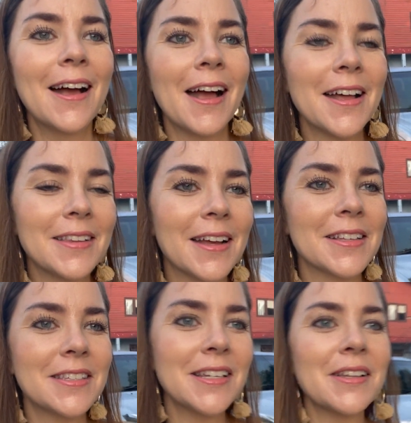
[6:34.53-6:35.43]
And like,
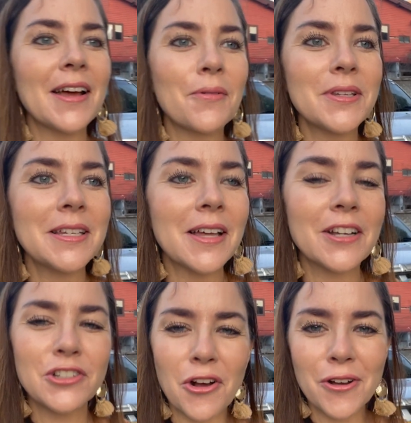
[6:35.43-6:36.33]
see, like, was he like
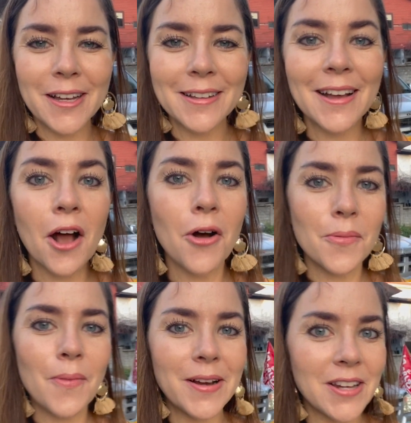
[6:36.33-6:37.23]
joking? Like, oh,
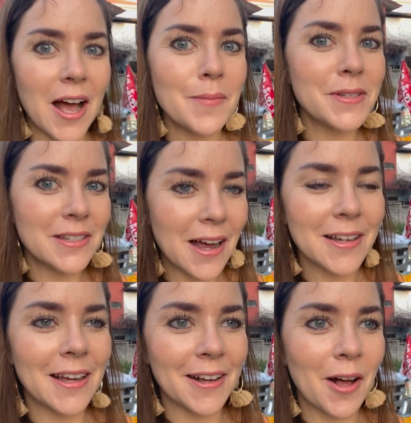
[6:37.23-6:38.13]
my time has not
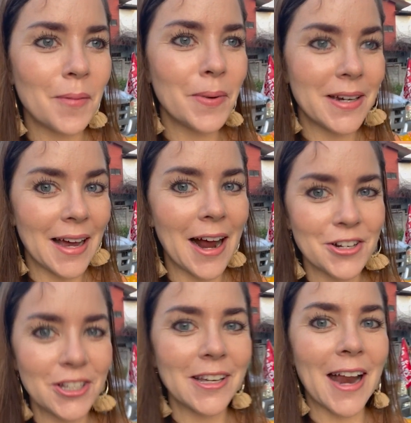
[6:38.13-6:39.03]
yet come, but it
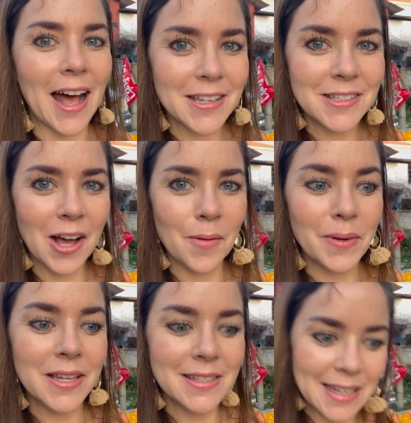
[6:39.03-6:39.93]
actually has come,
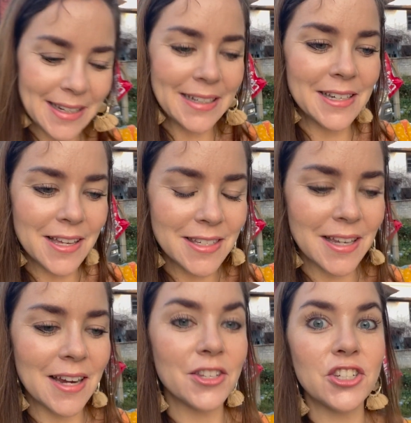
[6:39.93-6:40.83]
because then he does it.
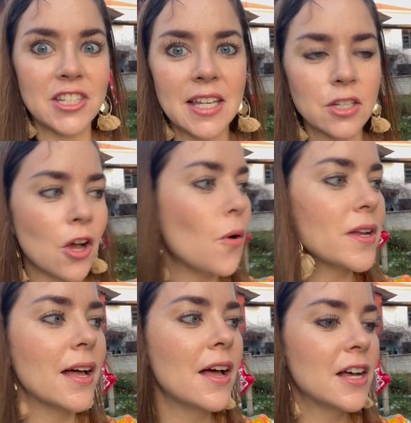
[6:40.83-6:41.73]
And she says, go in.
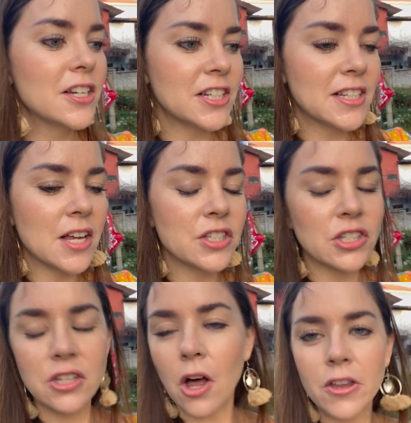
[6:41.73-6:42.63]
She tells
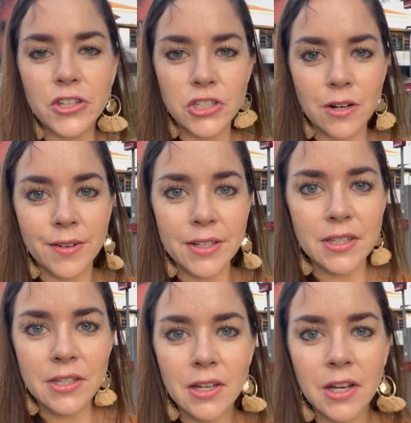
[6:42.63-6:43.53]
all the
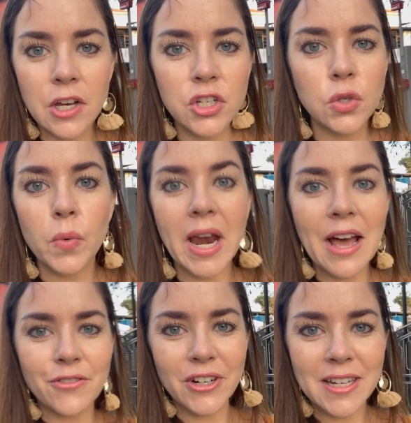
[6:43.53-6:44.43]
servants, do
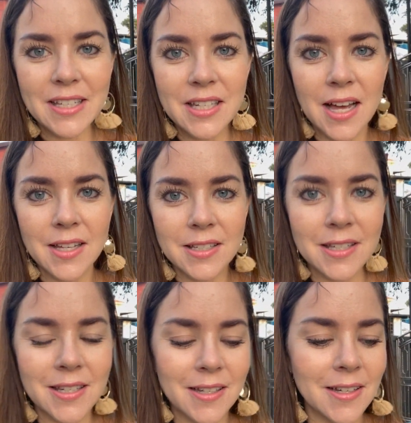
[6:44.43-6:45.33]
whatever he
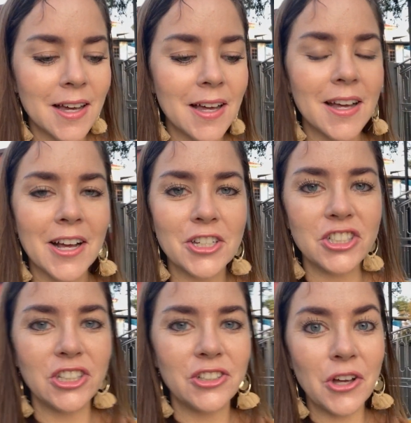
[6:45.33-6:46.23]
says, because
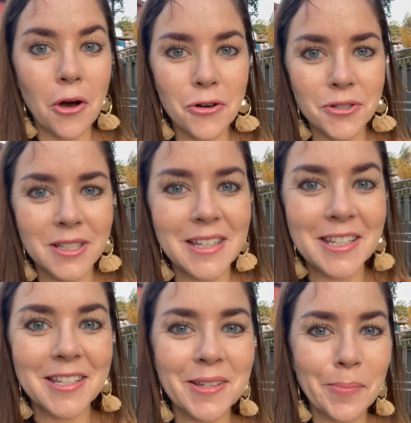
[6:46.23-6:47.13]
she knows this
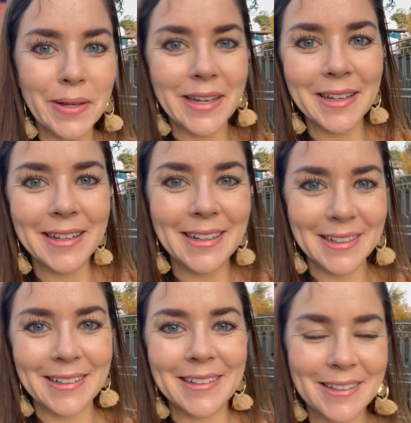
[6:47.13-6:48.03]
is the
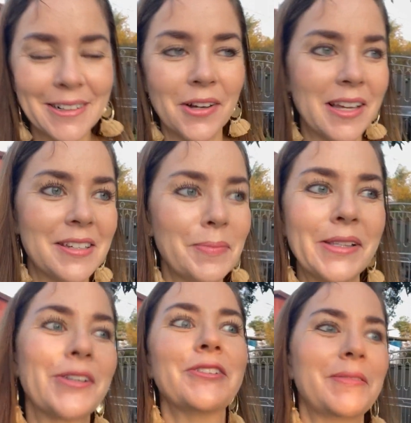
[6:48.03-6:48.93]
beginning. Well, it gives me
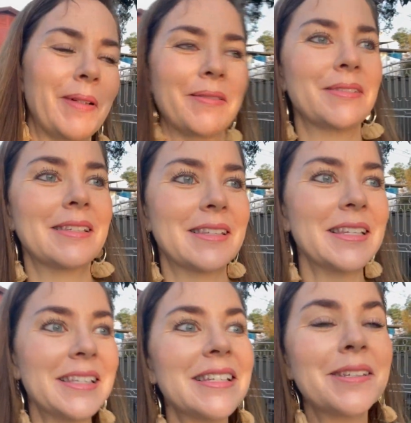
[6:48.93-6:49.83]
goosebumps.
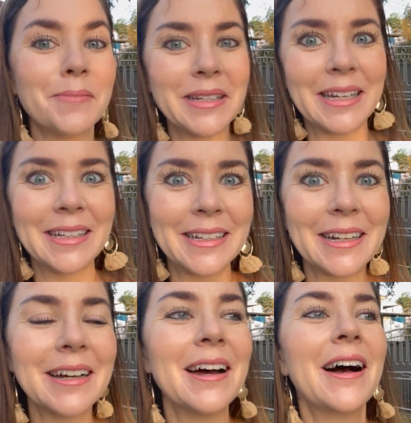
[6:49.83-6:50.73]
This is the
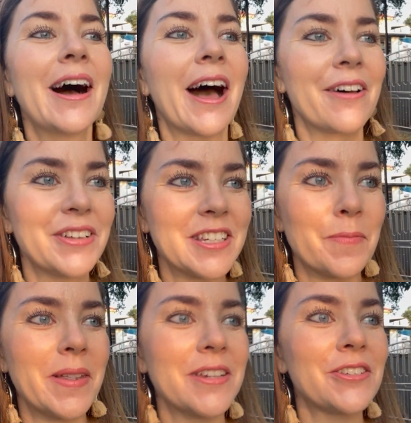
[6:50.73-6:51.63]
beginning of his
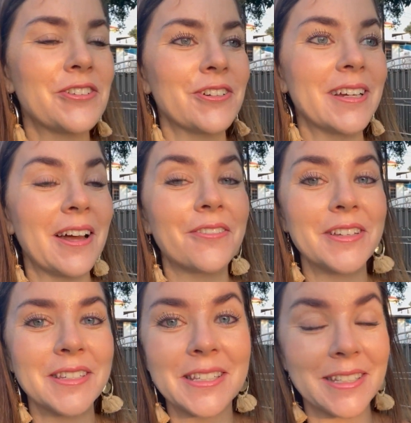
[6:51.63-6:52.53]
ministry, of
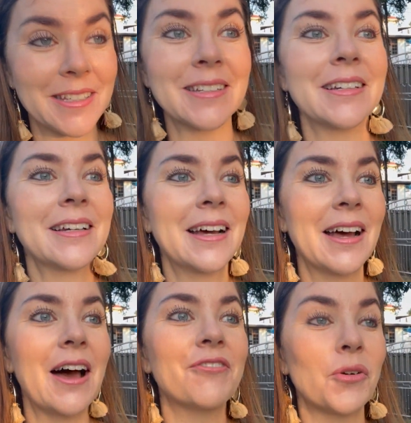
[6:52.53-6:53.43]
his,
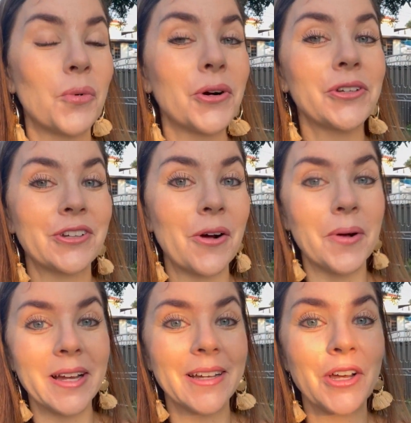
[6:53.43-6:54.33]
of the world
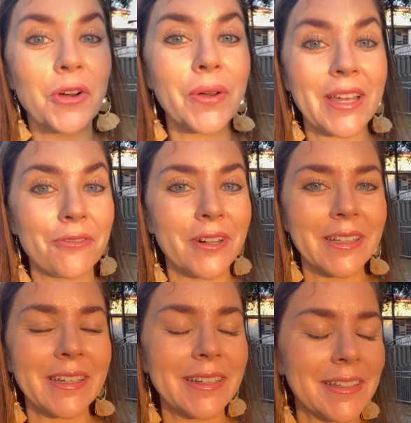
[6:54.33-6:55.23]
knowing who he
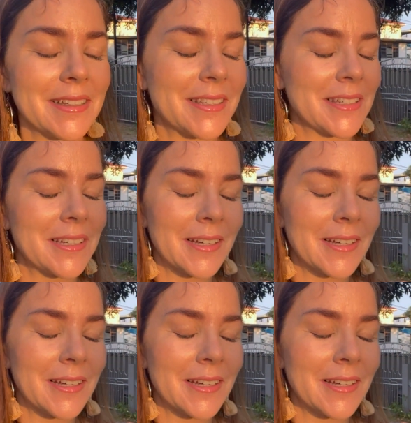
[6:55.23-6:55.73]
really is.